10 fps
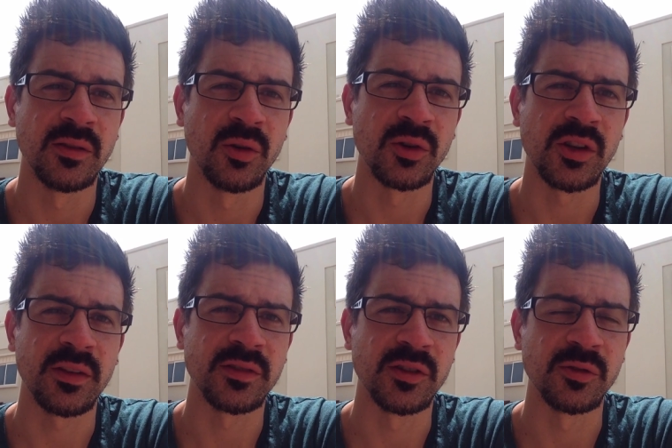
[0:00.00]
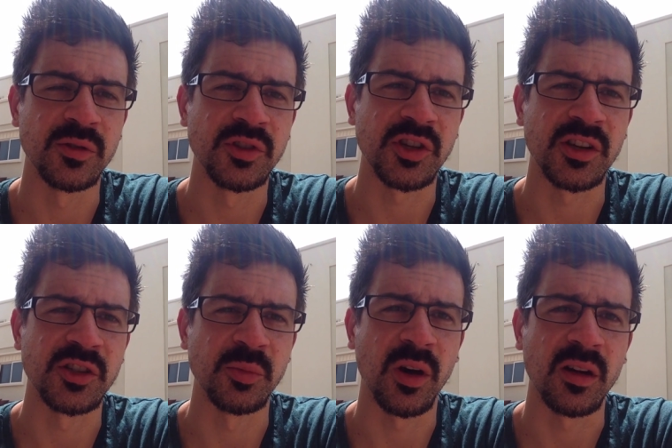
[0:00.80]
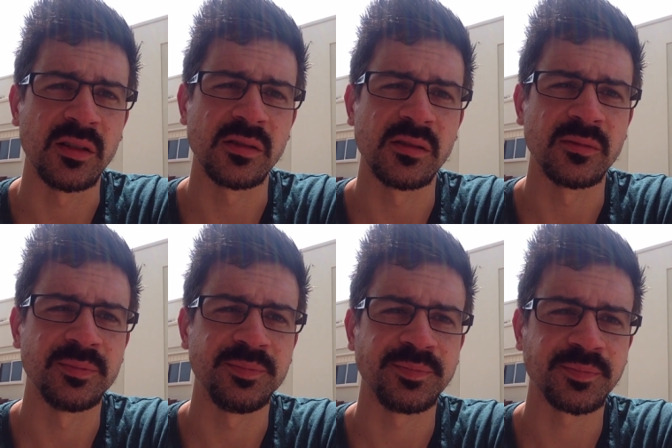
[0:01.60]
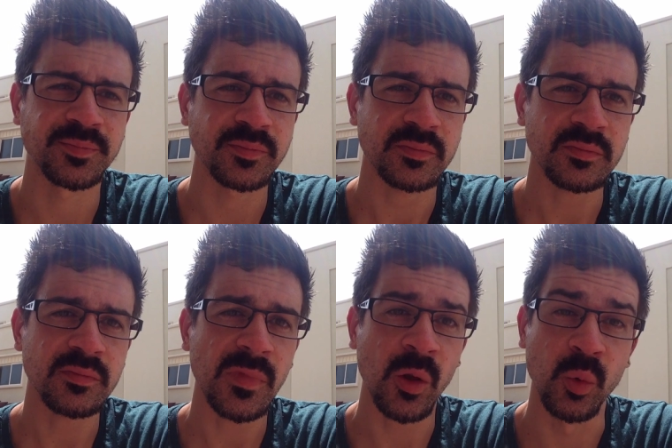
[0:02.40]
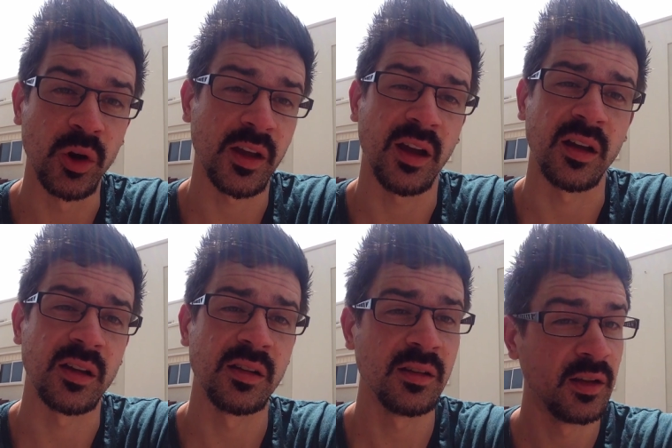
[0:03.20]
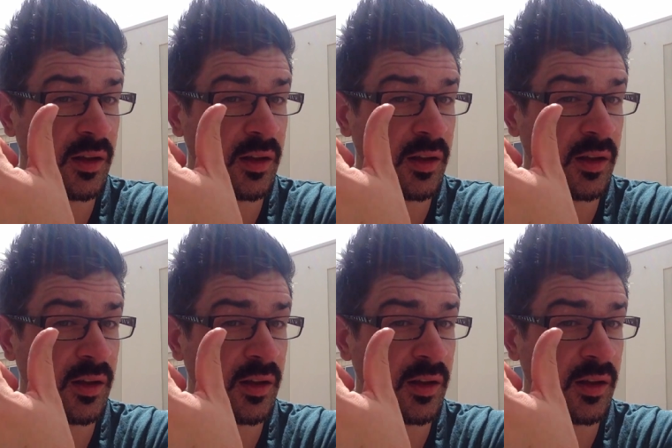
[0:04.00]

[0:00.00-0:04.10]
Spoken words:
All you have to do is change your mind. Work hard.